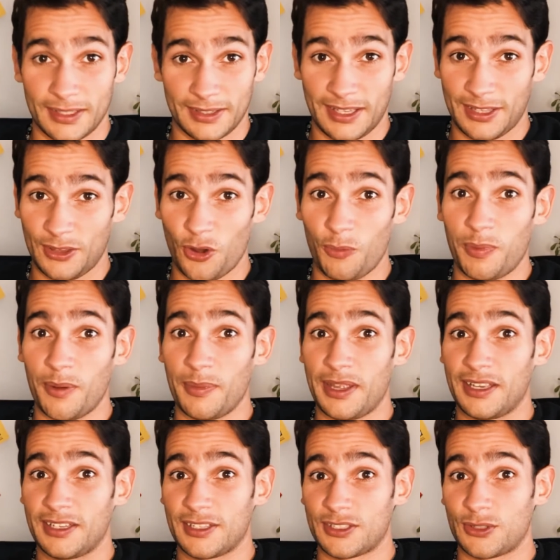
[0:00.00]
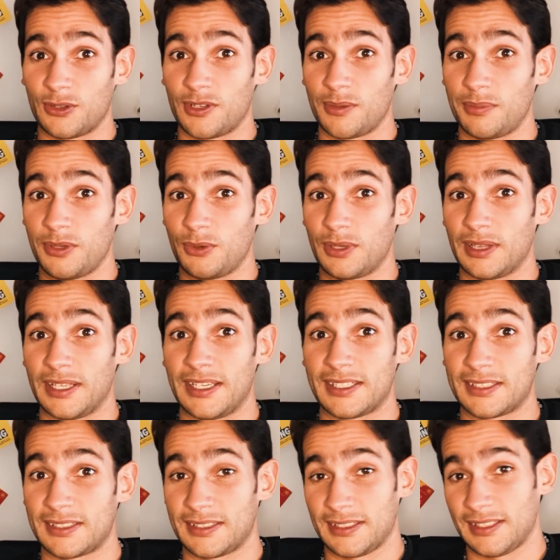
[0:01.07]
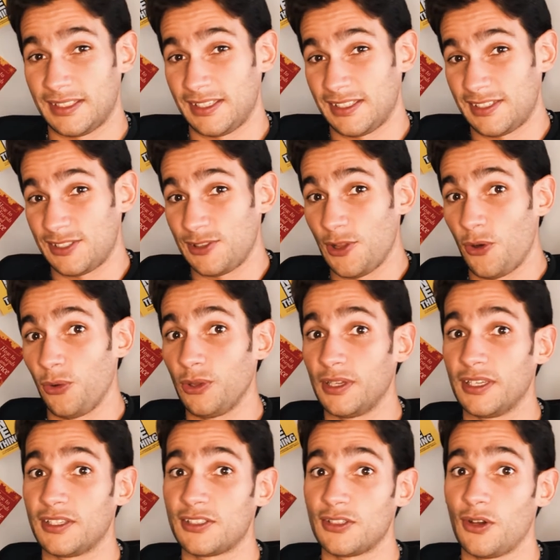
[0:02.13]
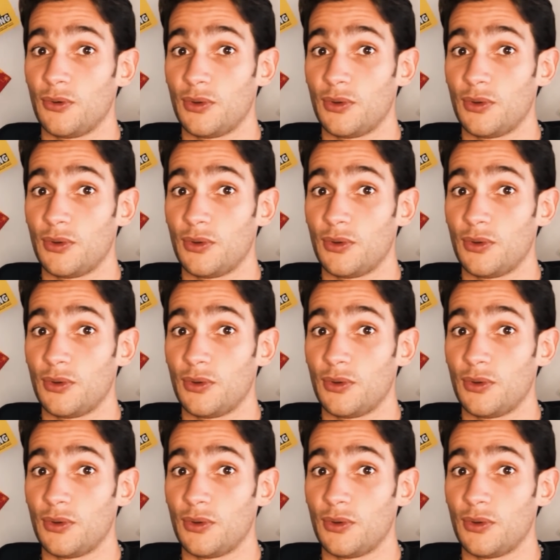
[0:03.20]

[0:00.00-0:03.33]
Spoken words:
The dopamine is gonna be released slowly, so